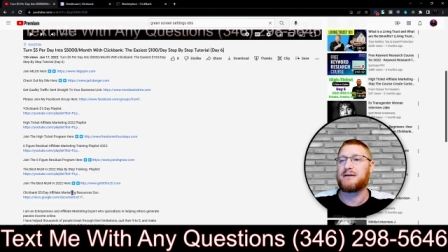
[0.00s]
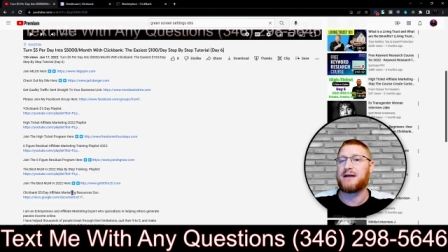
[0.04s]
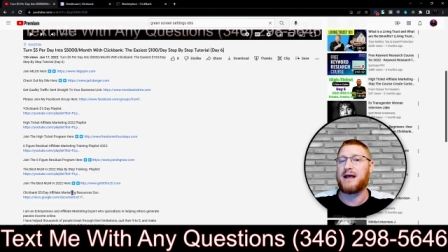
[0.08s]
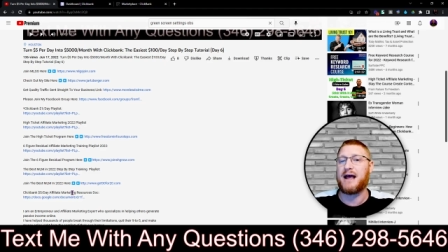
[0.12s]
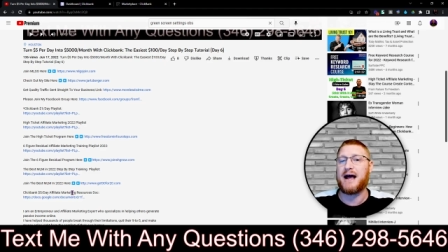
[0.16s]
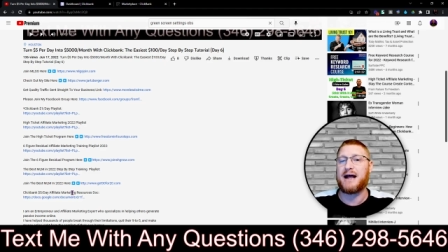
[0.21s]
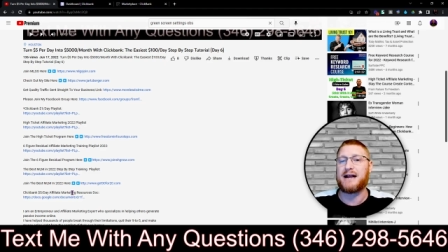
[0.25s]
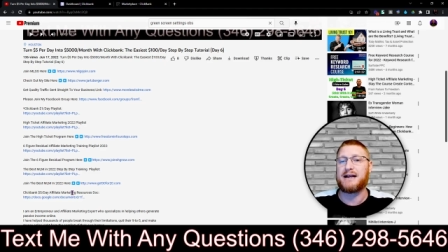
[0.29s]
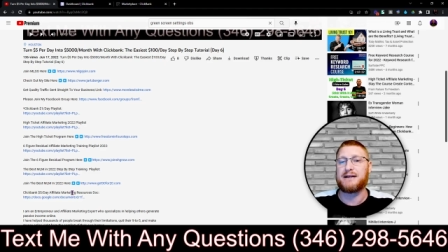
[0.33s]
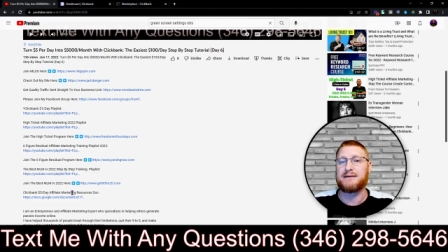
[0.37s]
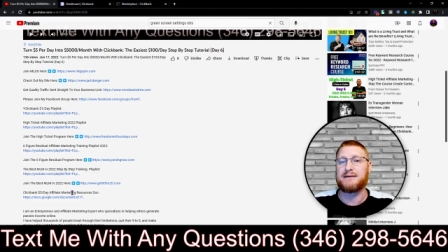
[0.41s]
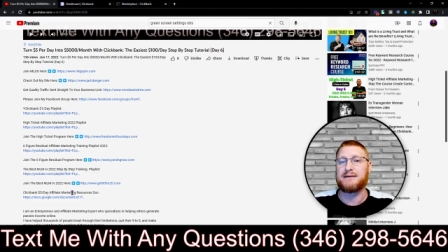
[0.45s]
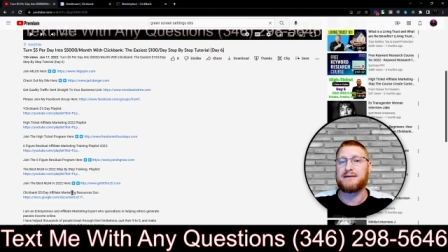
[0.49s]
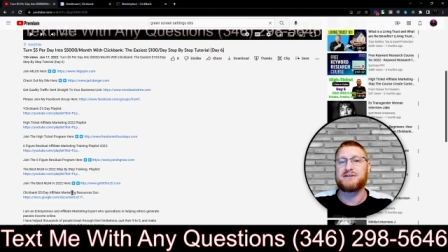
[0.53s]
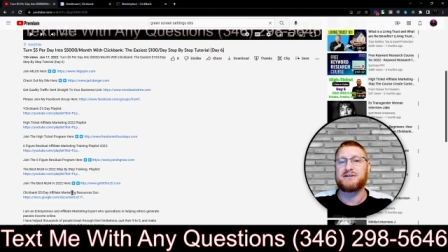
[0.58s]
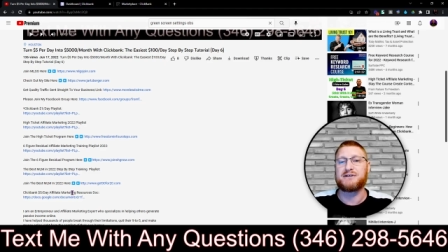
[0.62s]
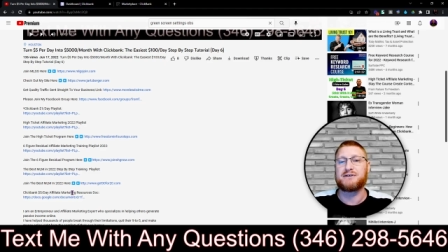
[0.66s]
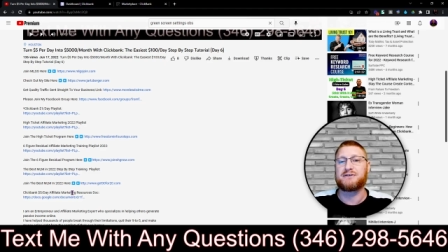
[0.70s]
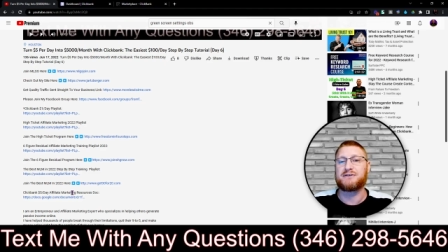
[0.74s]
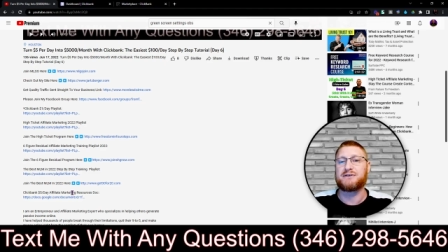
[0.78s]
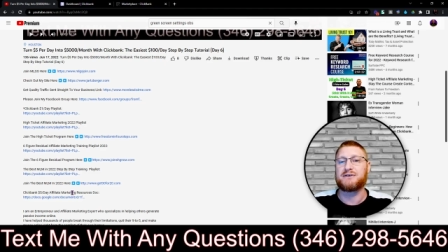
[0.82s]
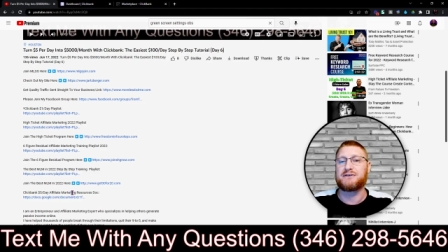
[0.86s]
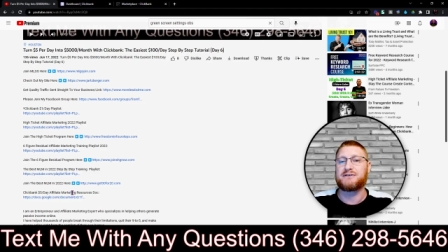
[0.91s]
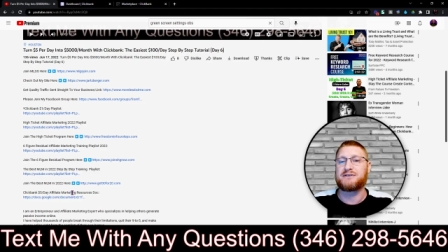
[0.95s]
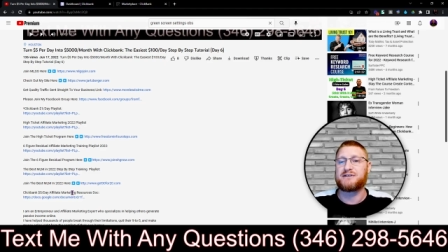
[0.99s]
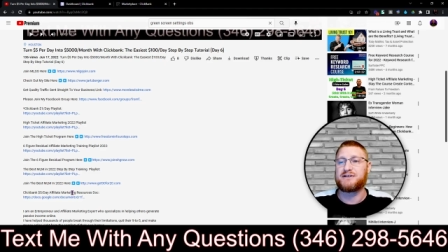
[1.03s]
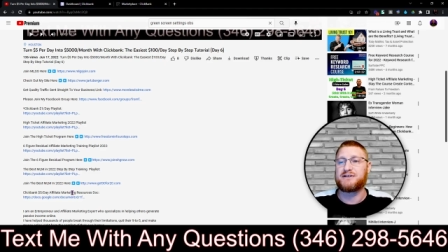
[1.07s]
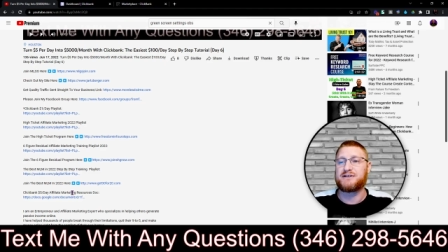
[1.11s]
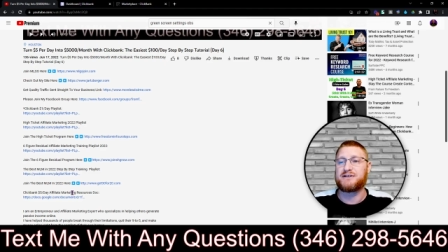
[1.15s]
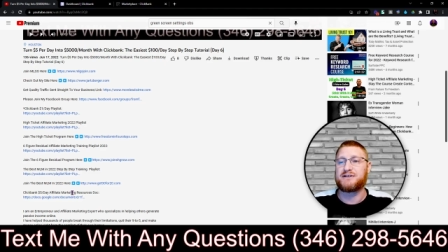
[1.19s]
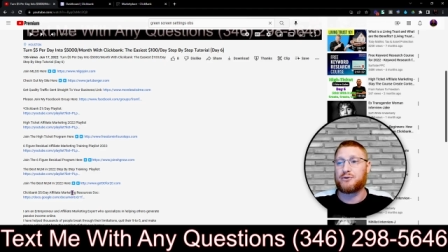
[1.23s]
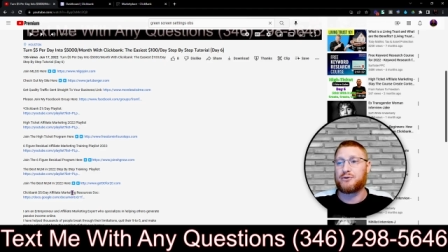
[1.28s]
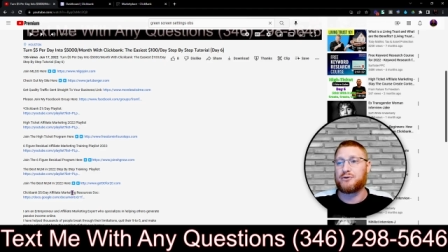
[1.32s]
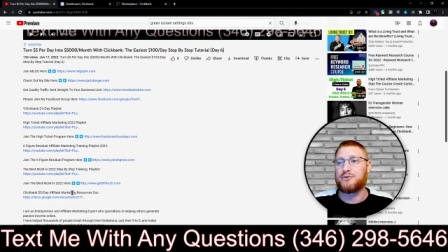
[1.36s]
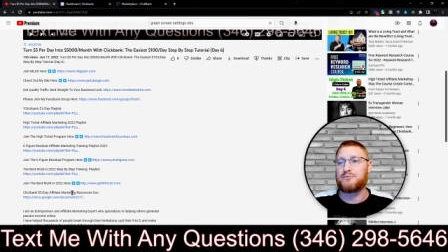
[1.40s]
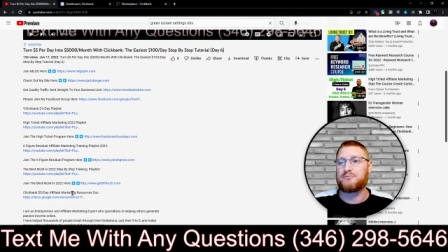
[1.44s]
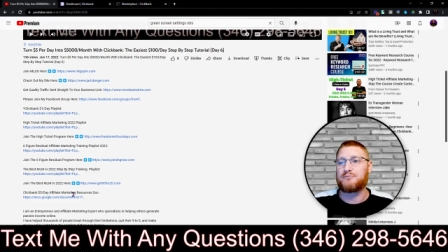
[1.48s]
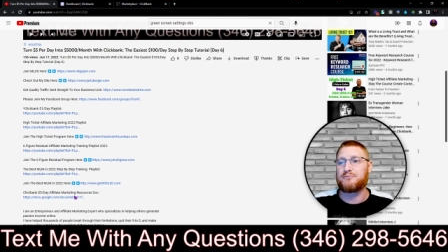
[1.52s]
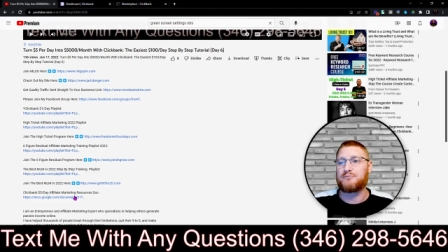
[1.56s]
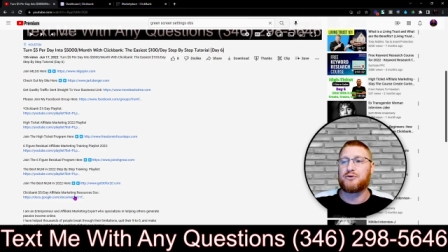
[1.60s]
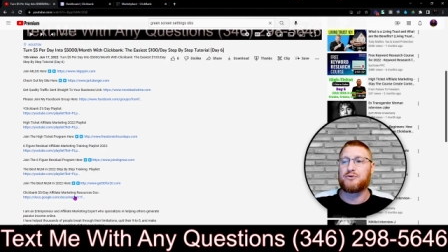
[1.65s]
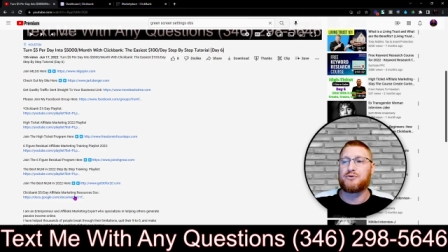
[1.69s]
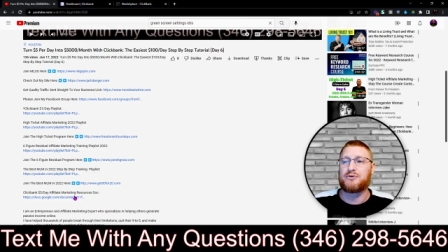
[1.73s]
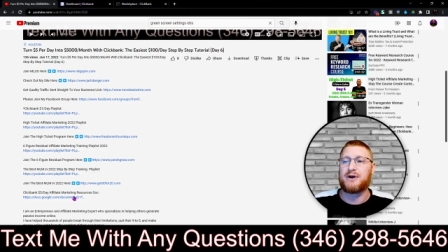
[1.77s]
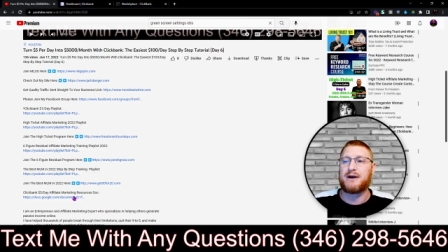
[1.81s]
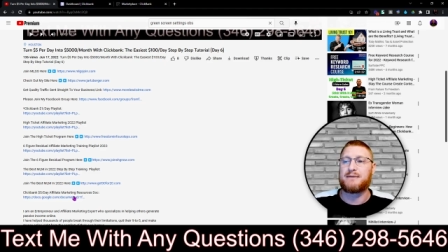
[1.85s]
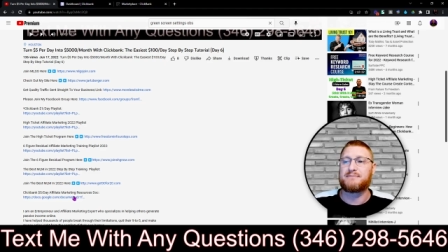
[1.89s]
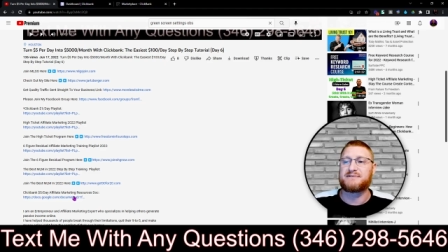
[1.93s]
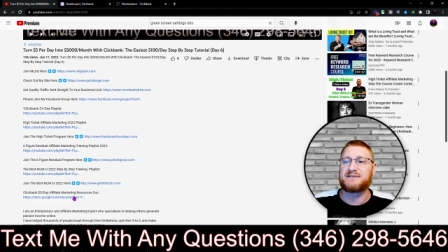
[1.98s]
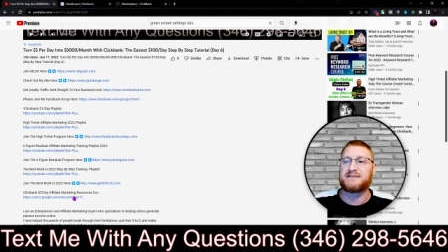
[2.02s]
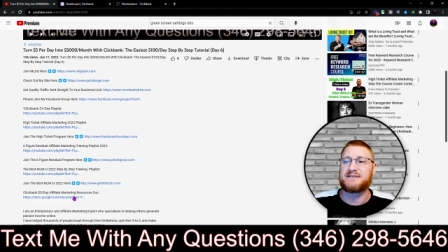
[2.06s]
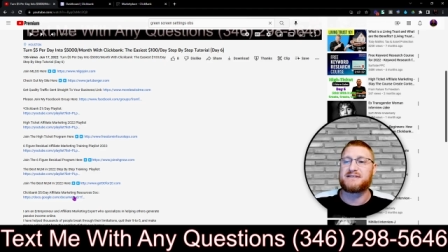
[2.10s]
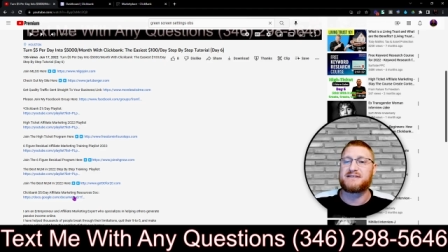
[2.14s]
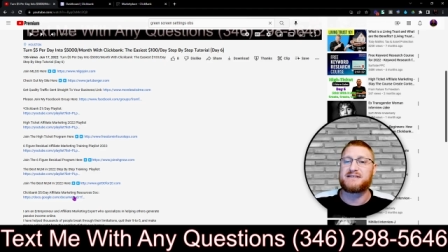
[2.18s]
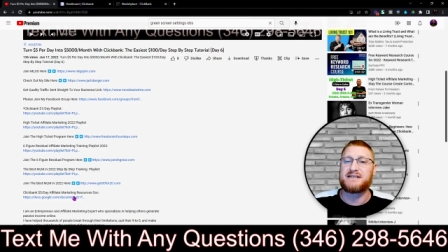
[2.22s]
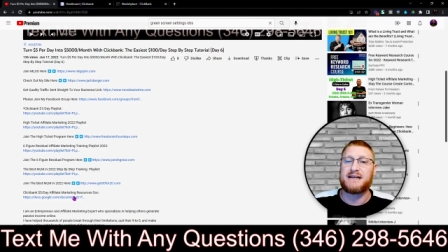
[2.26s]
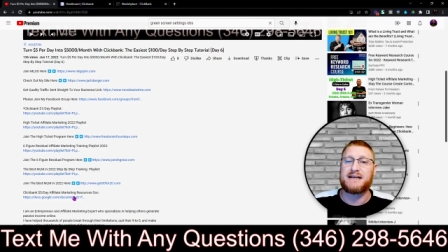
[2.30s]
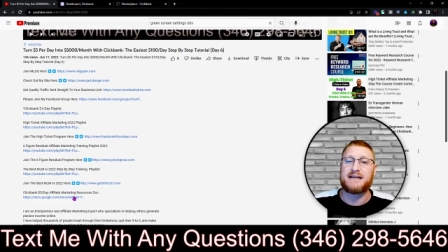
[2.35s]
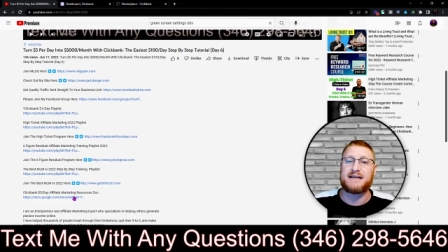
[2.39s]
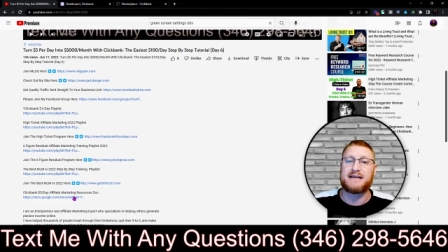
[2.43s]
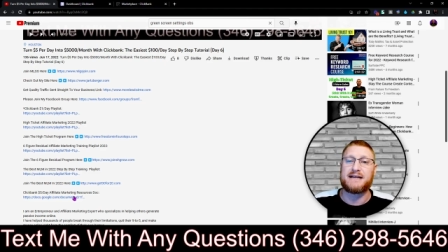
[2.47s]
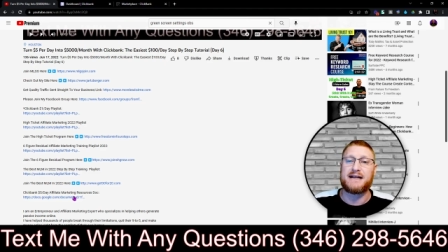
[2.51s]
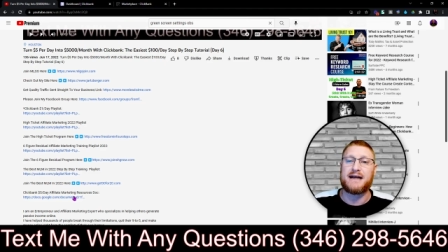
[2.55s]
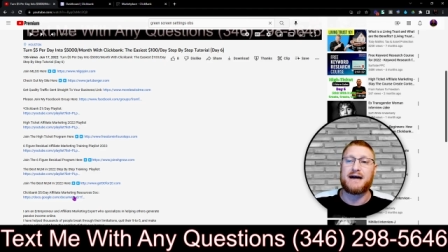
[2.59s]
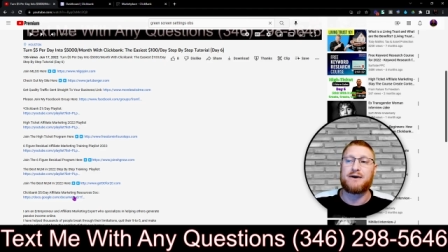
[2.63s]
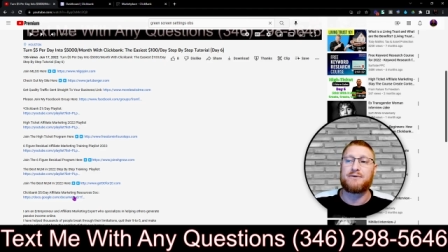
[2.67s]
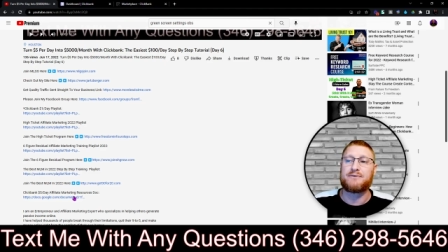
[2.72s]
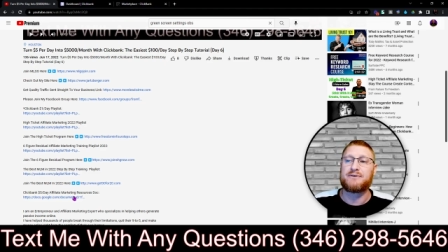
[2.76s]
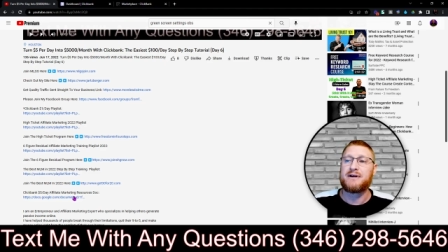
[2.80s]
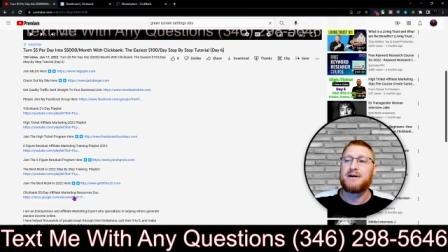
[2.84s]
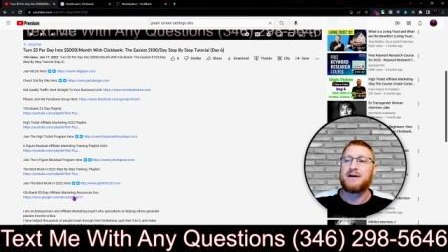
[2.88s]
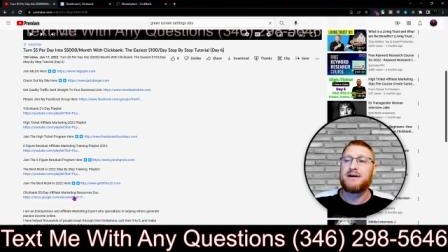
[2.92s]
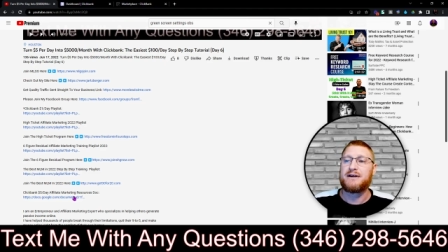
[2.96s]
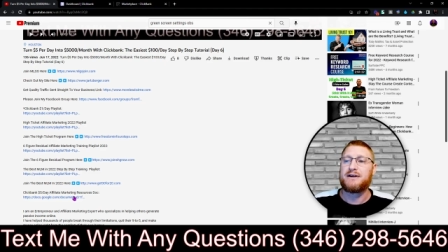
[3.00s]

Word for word: adding them to your own programs and sending it out.